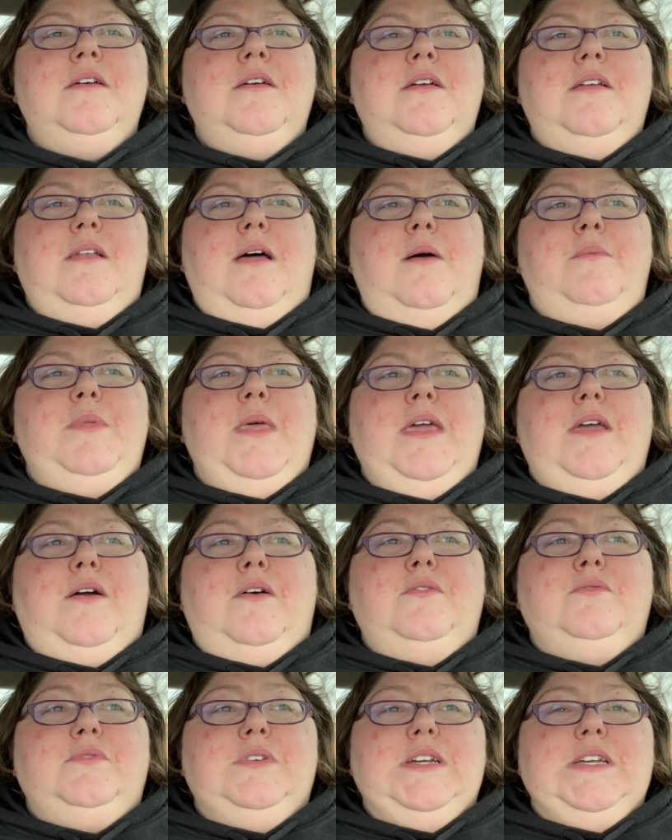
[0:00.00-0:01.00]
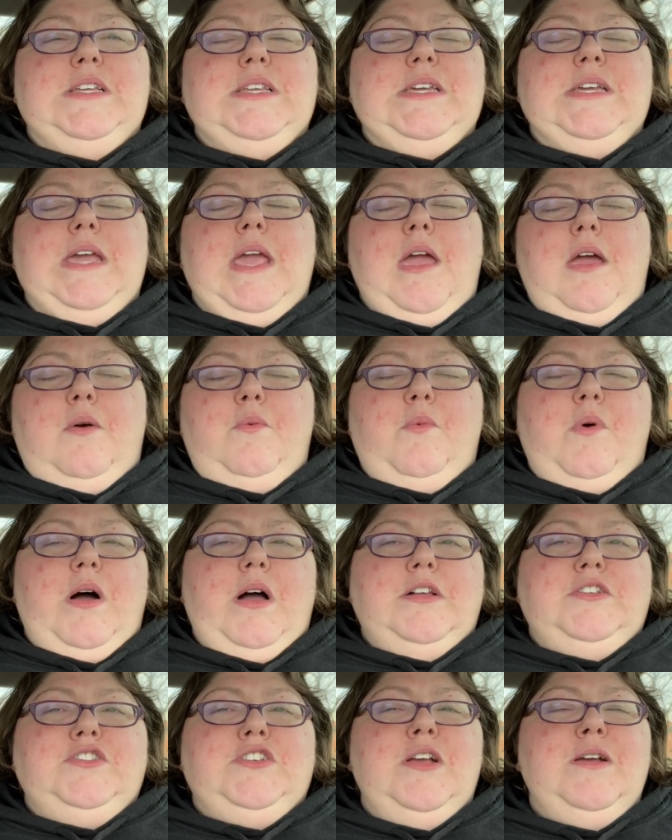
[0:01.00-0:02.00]
and I'm like reading and
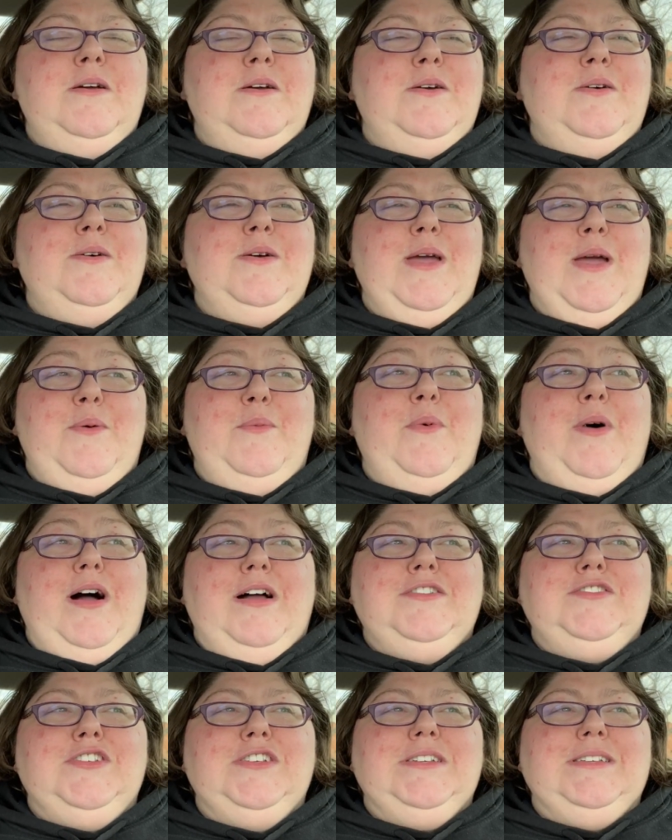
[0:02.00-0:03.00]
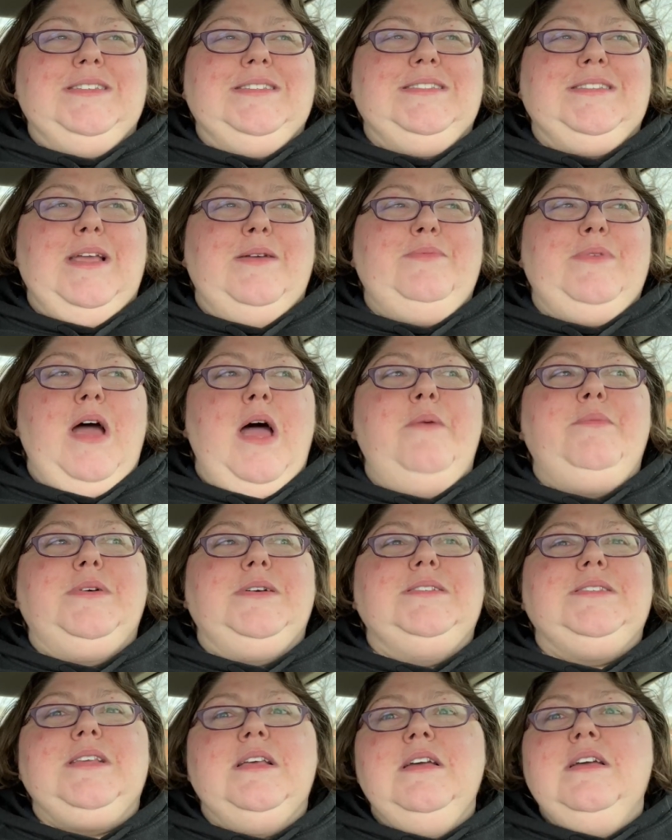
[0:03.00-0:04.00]
watch and watching at the same time,
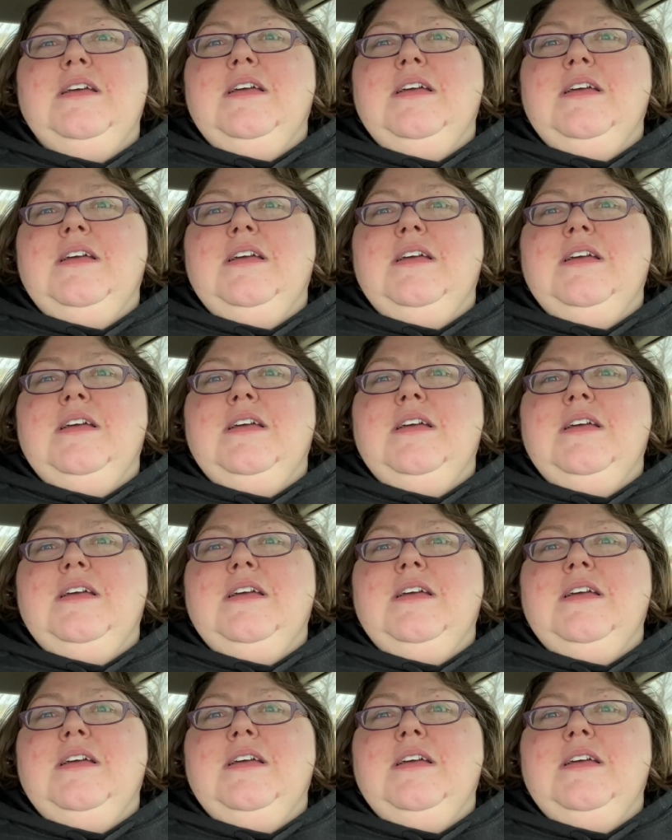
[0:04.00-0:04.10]
because